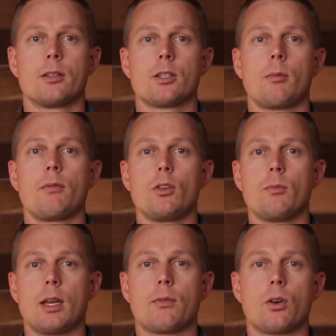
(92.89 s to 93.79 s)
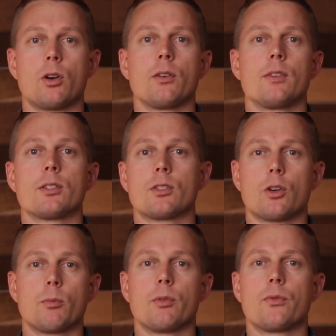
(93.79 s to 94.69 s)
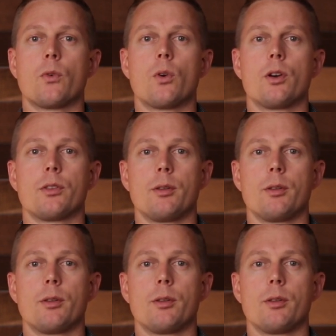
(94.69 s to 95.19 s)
Some of you may have heard of this term before.